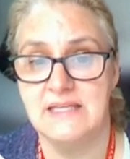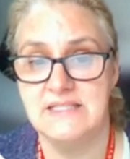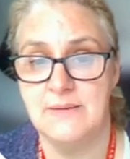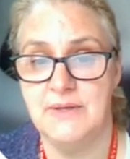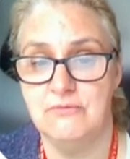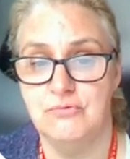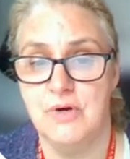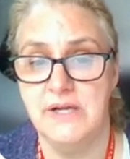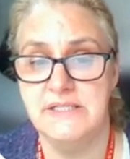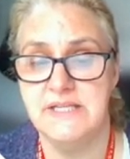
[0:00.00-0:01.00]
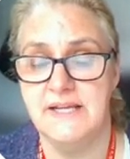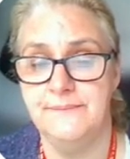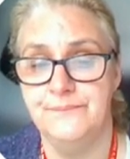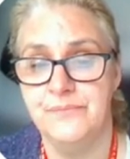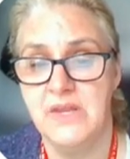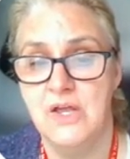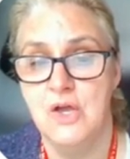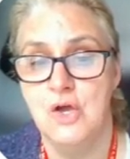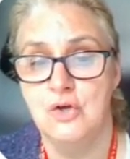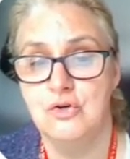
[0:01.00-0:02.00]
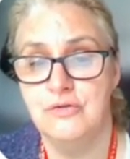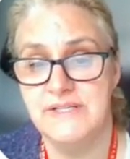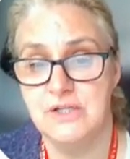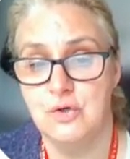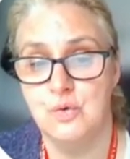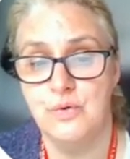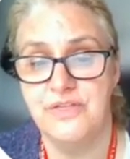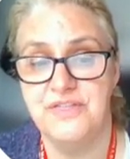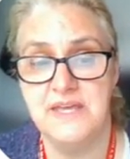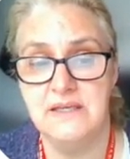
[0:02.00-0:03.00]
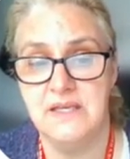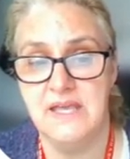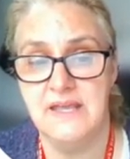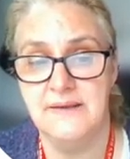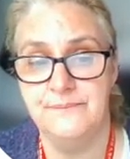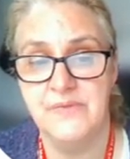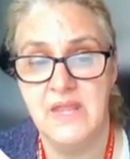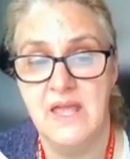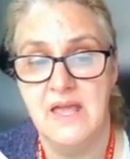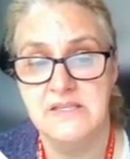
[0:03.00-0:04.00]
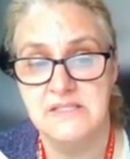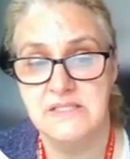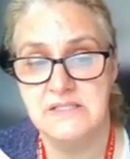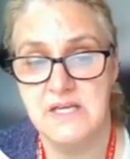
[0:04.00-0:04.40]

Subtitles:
and these help you to understand about academic writing,